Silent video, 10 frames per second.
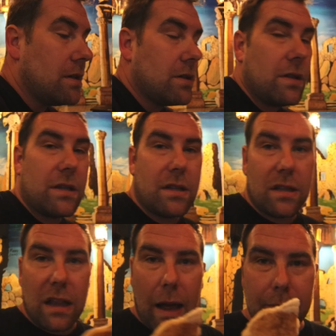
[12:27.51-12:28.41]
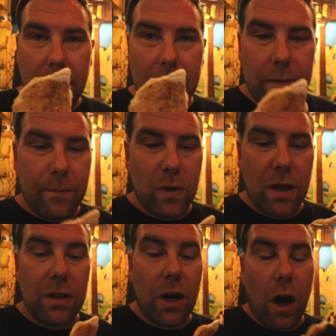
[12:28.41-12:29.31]
So this is a labneh
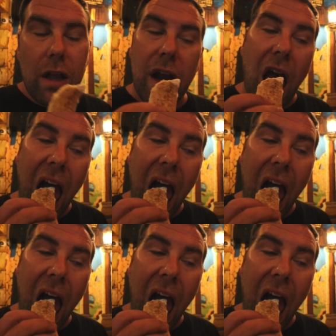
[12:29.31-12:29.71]
without the garlic.